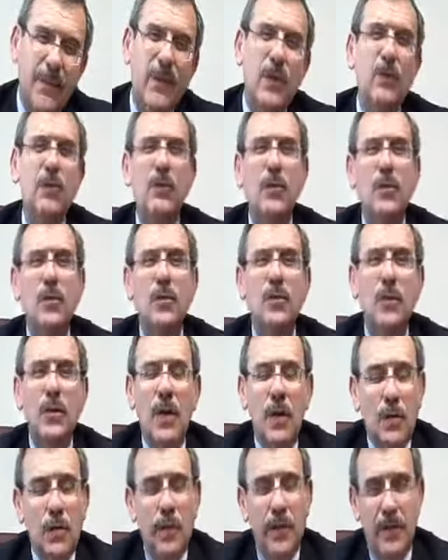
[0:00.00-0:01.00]
If you
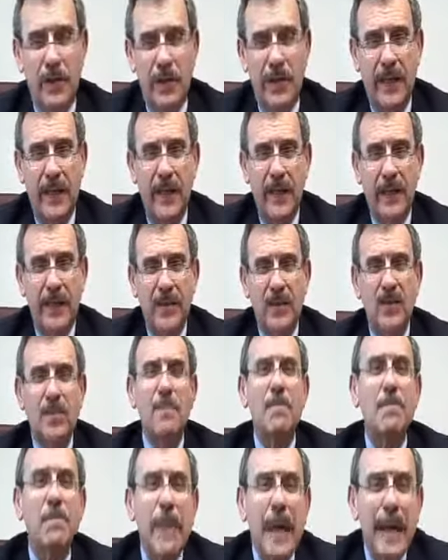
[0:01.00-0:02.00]
do go to
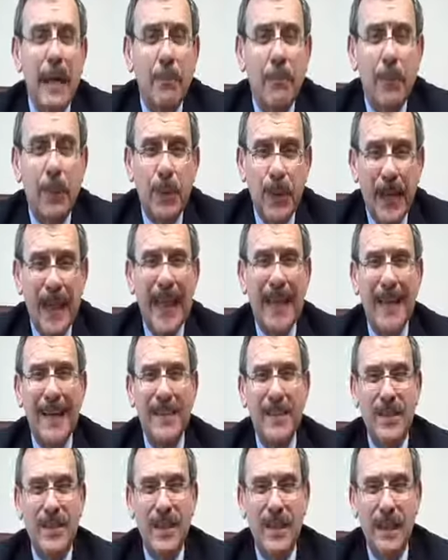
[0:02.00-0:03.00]
things, make
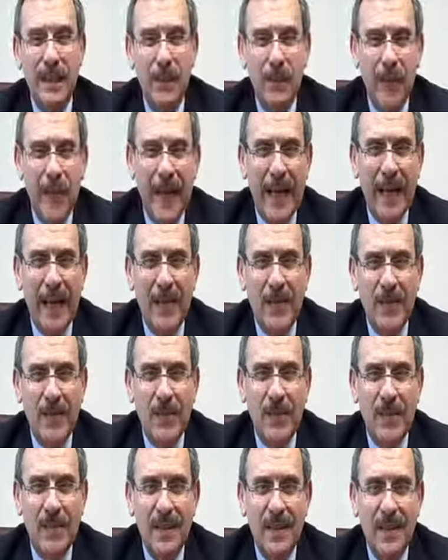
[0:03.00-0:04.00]
plans in
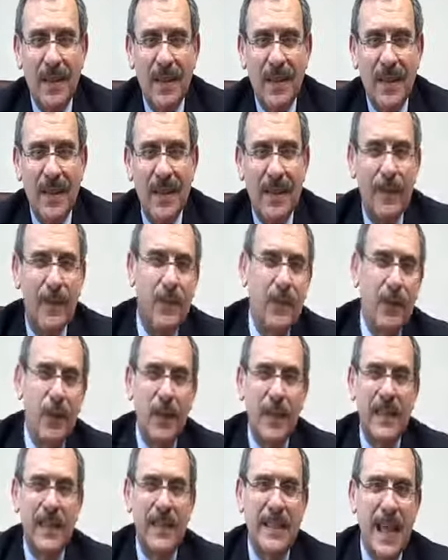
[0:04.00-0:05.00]
advance.
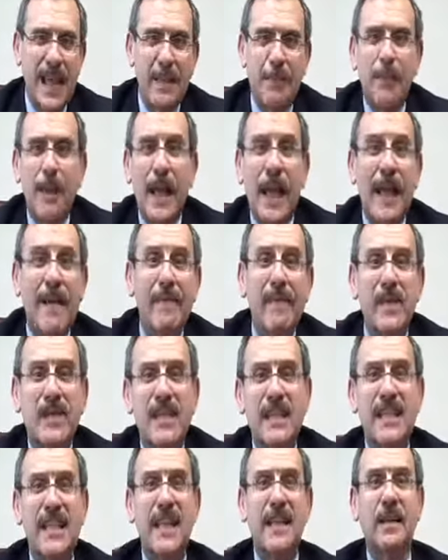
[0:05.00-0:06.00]
For example, have
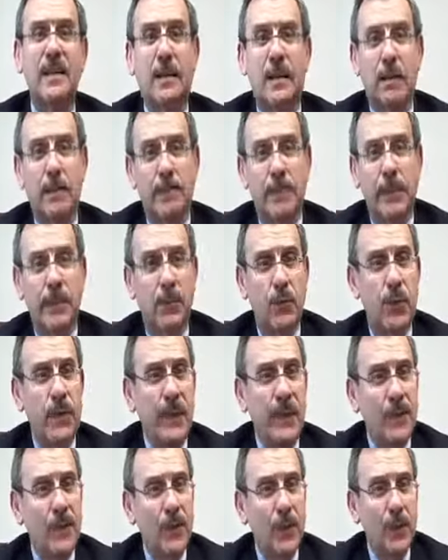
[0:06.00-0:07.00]
a signal
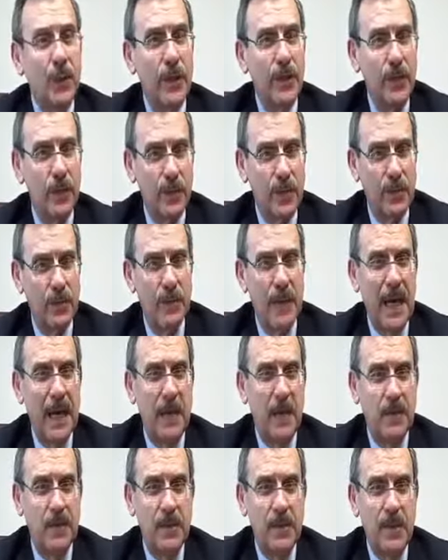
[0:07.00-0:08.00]
between you and your
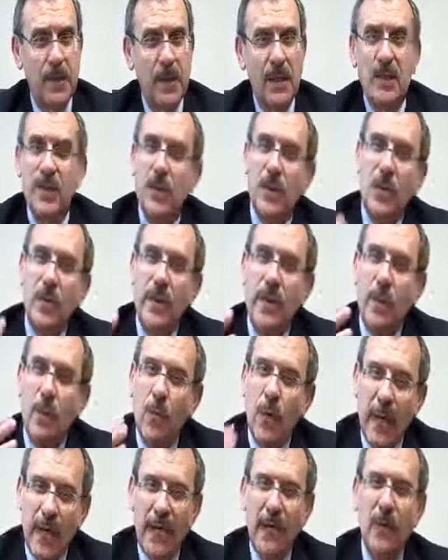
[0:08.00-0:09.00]
spouse so
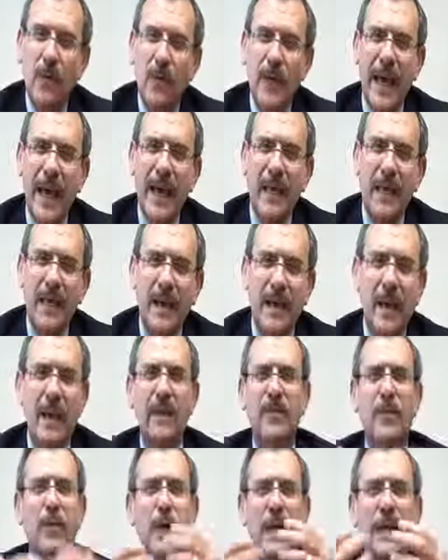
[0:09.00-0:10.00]
that when you've had
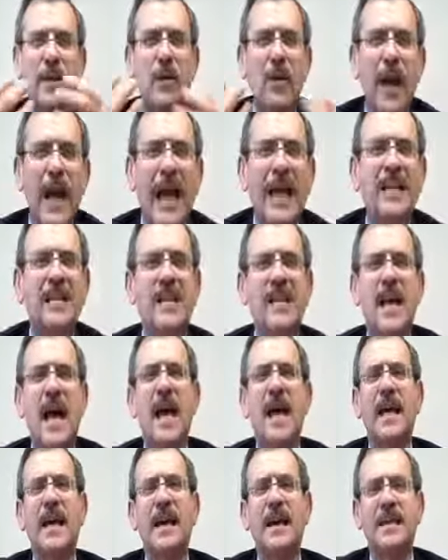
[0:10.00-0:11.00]
enough, when your
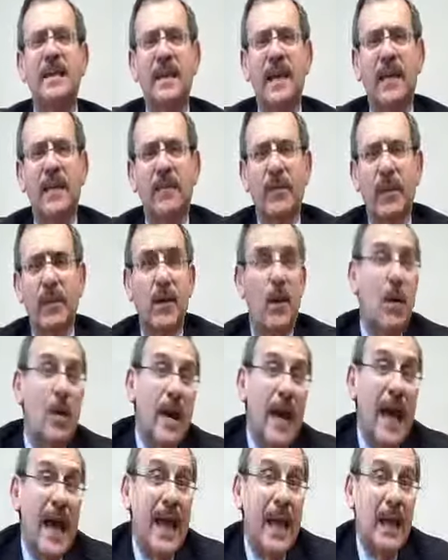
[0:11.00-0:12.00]
anxiety level
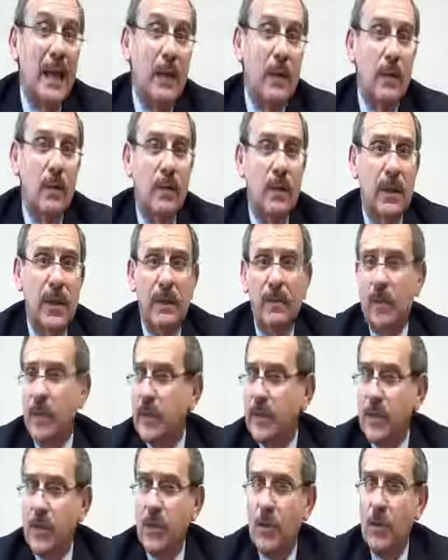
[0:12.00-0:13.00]
or anger
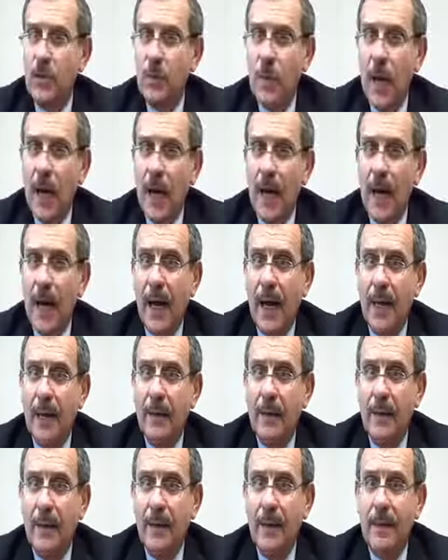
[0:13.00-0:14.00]
level is too
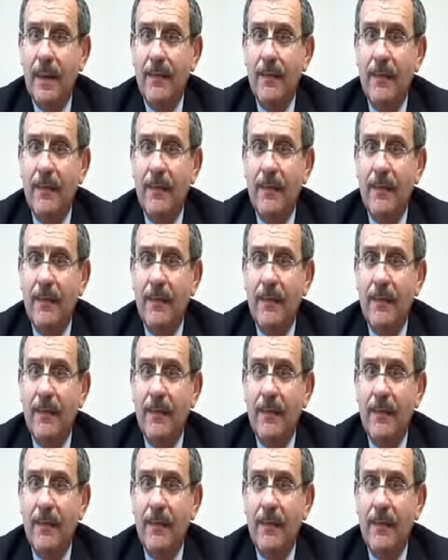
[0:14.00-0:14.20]
high,